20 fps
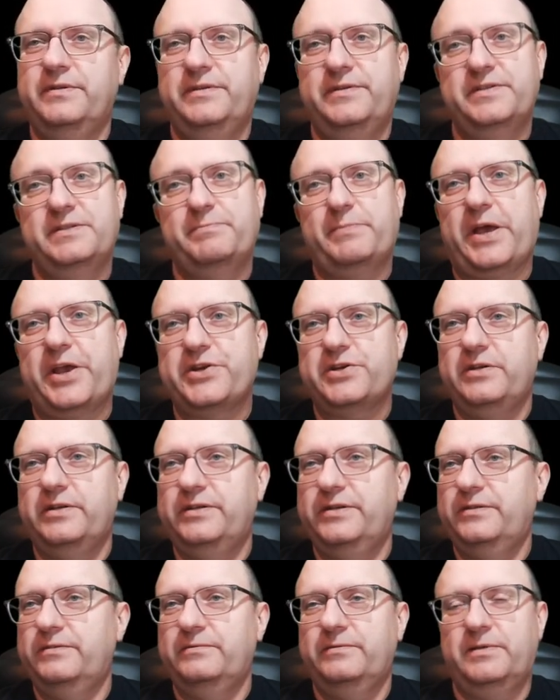and
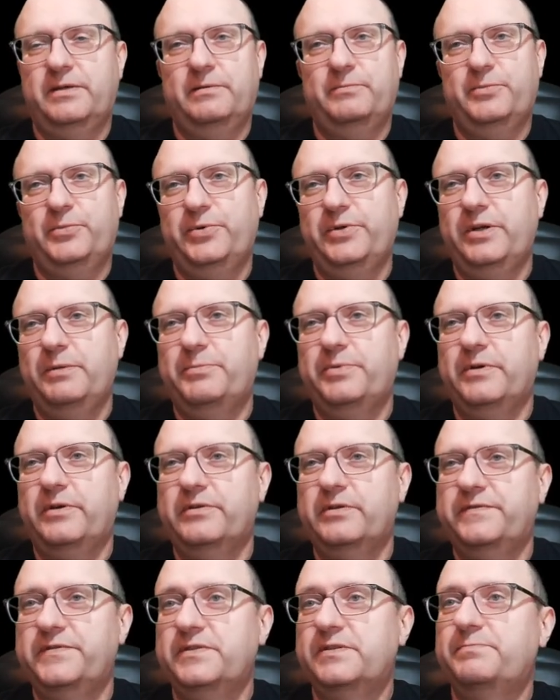especially I'm really
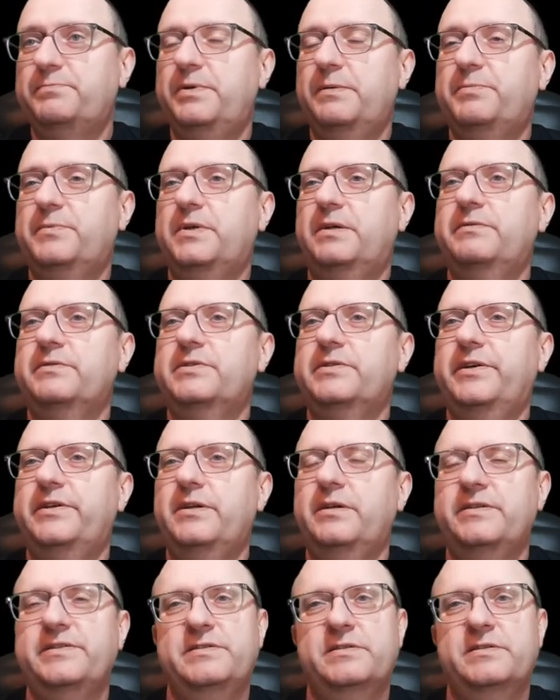proud of this pip count trainer.